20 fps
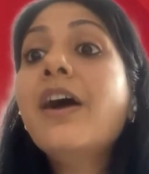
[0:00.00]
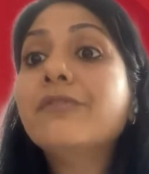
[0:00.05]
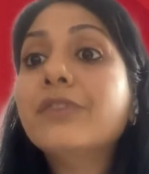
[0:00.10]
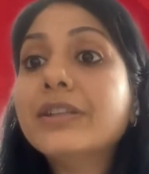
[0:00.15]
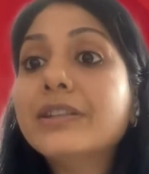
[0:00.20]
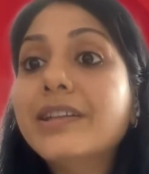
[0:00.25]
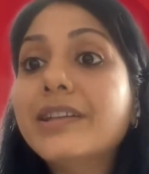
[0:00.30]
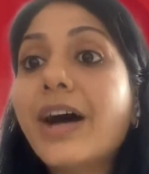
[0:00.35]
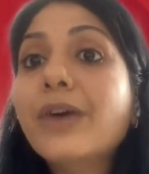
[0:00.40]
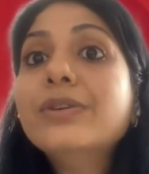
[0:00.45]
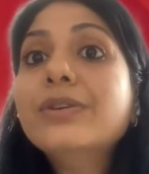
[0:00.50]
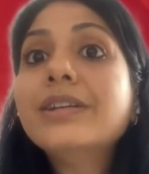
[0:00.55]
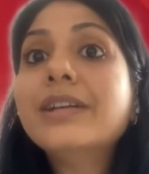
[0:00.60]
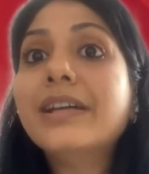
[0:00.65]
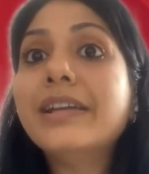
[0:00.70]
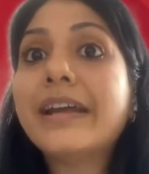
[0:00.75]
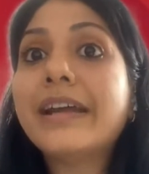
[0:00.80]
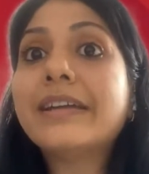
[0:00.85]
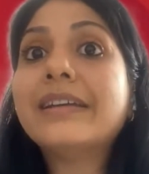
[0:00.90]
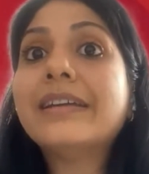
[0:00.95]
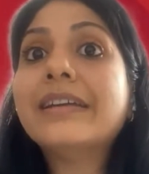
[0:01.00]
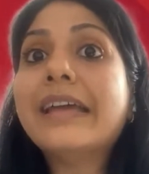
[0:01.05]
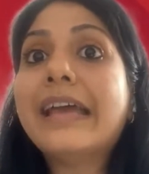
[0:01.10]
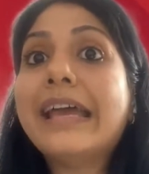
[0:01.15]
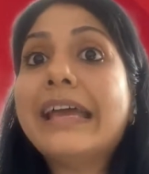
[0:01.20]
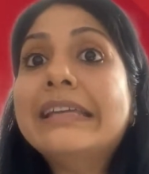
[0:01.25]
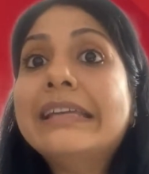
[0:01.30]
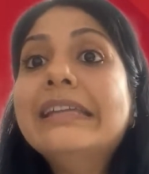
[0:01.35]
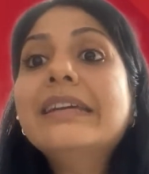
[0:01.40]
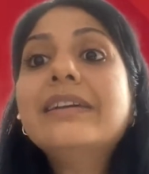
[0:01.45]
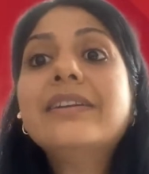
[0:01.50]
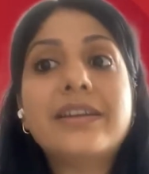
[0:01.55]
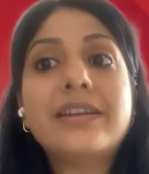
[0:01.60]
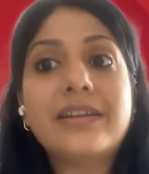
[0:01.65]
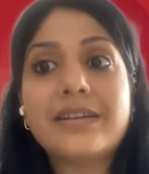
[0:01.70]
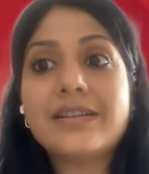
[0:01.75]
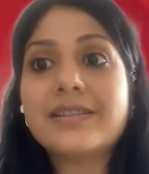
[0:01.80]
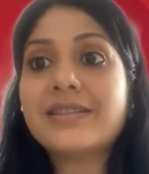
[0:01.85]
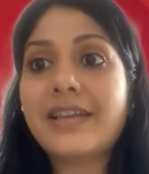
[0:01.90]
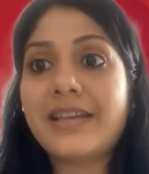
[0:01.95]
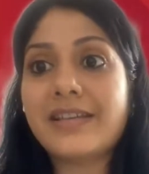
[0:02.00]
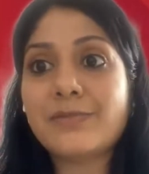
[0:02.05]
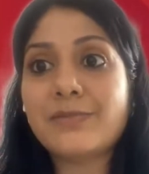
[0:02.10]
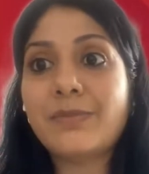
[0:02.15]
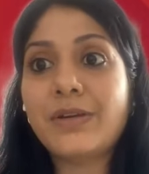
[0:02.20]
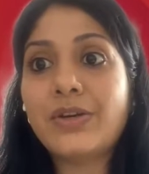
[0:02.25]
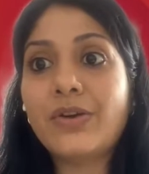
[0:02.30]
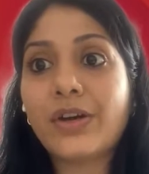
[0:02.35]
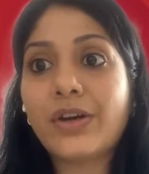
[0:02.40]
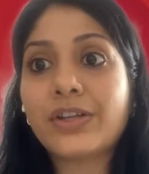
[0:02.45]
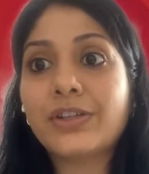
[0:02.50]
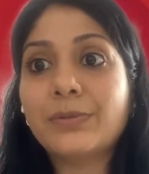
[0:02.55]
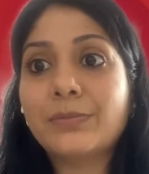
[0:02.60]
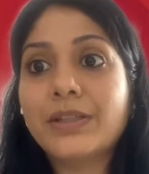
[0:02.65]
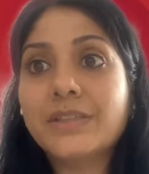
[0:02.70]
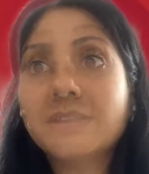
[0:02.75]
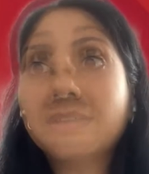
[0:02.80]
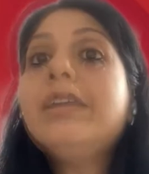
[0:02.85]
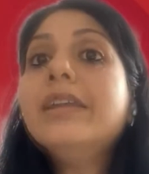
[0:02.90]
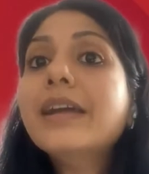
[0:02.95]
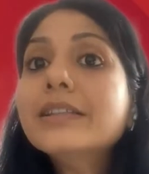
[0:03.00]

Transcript: without collecting any credit assessment document.